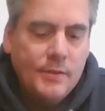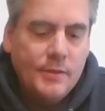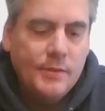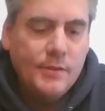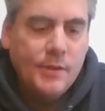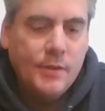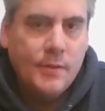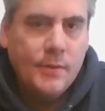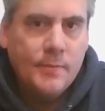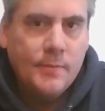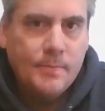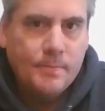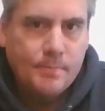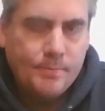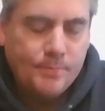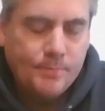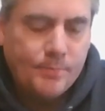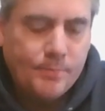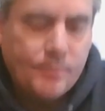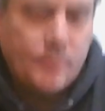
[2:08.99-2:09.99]
So
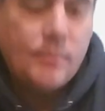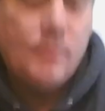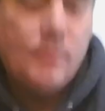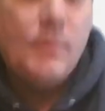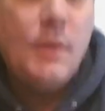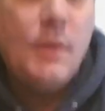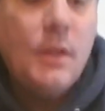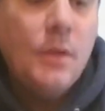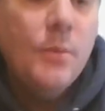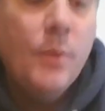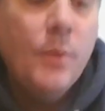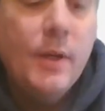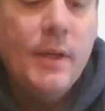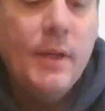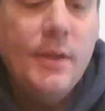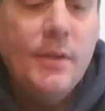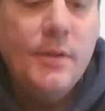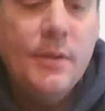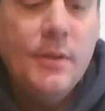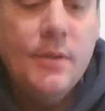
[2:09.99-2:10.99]
what
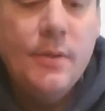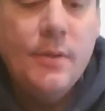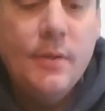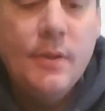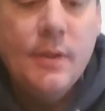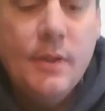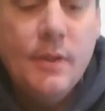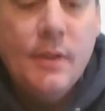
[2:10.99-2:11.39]
you do